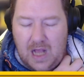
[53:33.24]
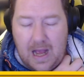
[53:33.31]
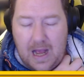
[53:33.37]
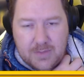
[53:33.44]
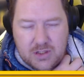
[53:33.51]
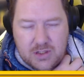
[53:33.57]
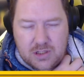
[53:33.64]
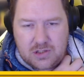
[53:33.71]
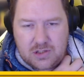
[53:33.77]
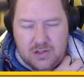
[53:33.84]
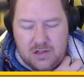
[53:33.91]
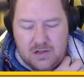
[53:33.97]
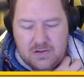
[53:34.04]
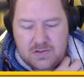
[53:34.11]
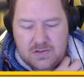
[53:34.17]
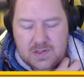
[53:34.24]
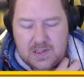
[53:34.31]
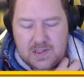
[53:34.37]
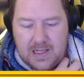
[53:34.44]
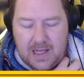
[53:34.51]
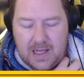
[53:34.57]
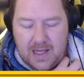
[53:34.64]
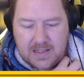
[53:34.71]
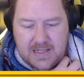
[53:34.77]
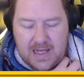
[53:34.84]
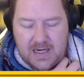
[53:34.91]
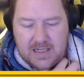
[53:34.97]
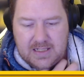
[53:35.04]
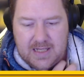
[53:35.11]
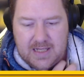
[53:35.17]
Armature Studios
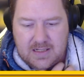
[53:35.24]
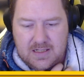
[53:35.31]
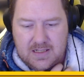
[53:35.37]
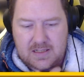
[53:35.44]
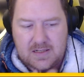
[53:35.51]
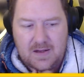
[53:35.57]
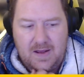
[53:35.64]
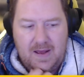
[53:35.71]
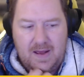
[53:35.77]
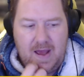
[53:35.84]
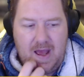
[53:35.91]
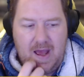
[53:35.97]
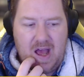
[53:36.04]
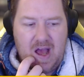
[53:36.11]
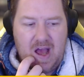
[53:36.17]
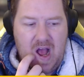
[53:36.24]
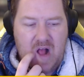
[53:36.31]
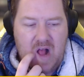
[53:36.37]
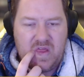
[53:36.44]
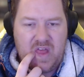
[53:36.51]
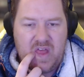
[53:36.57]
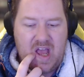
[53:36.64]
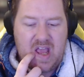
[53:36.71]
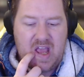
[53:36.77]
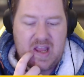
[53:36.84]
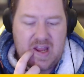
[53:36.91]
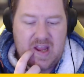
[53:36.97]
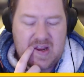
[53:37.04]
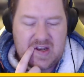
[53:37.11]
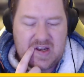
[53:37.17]
down in Texas, and
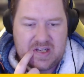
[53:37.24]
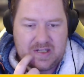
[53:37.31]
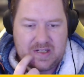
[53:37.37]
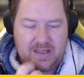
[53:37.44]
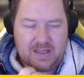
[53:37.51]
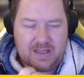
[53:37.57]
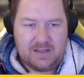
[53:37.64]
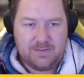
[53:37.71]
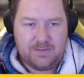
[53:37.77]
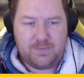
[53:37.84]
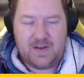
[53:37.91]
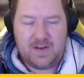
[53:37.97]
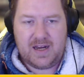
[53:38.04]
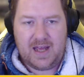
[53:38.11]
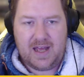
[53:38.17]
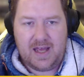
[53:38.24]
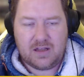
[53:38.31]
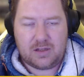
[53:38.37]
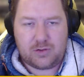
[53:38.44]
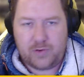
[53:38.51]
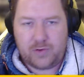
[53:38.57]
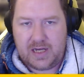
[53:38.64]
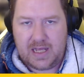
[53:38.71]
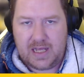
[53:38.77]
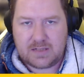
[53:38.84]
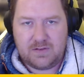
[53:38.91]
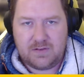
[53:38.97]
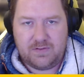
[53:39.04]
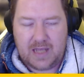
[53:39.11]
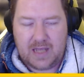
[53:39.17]
they did the Vita and the
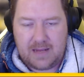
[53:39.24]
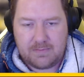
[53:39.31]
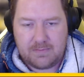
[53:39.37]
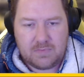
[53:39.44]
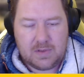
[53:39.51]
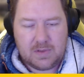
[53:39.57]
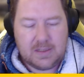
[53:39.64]
3DS game.